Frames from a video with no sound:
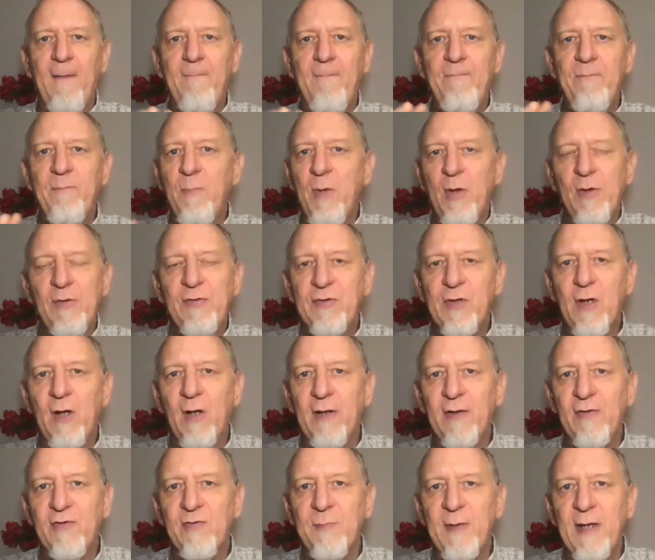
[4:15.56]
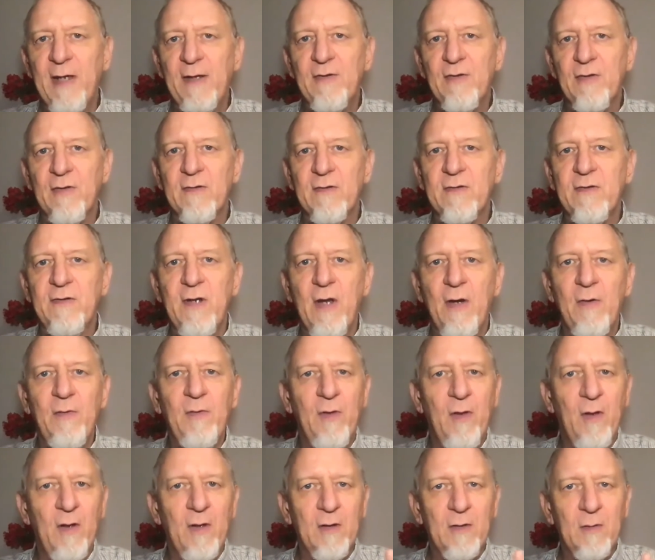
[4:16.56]
most college majors no
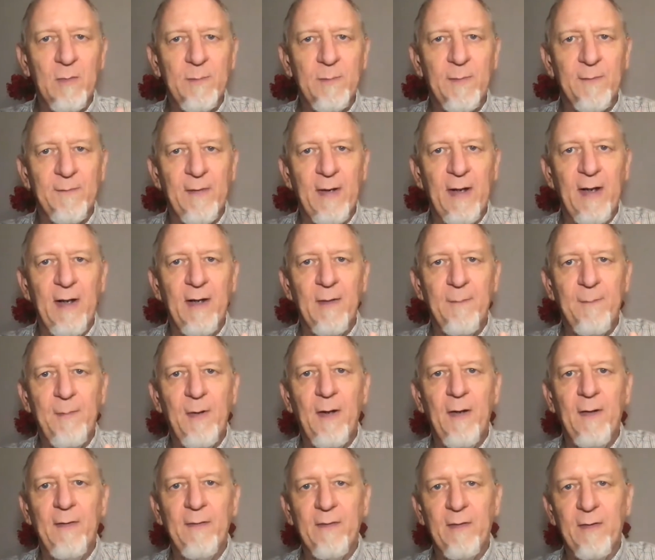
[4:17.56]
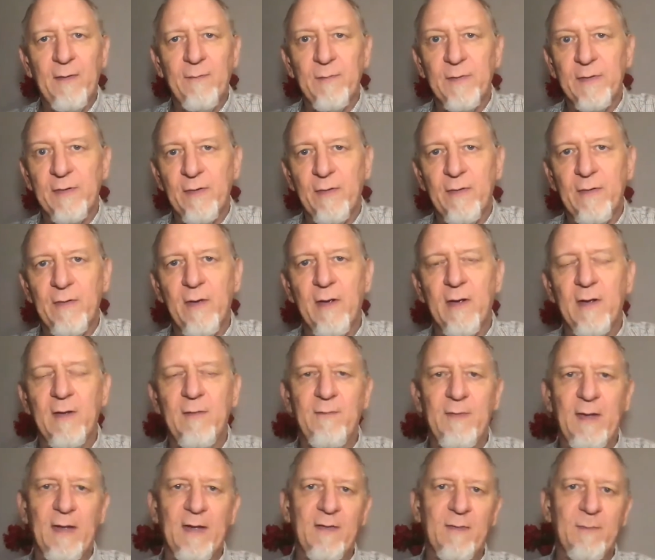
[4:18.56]
longer provide a positive return on
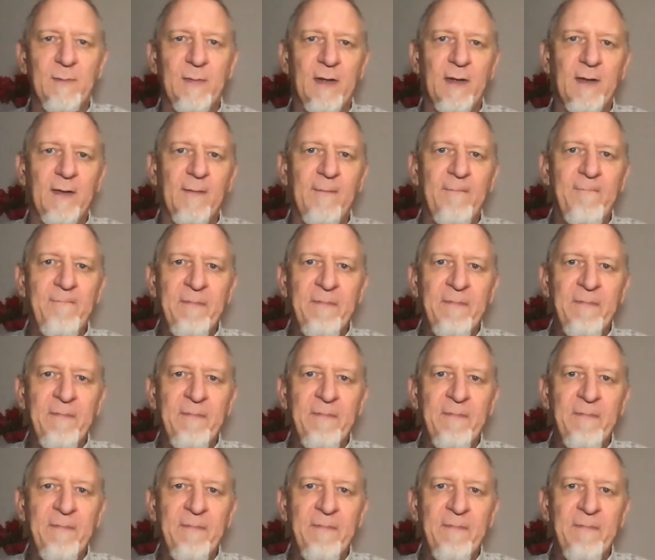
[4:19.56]
investment.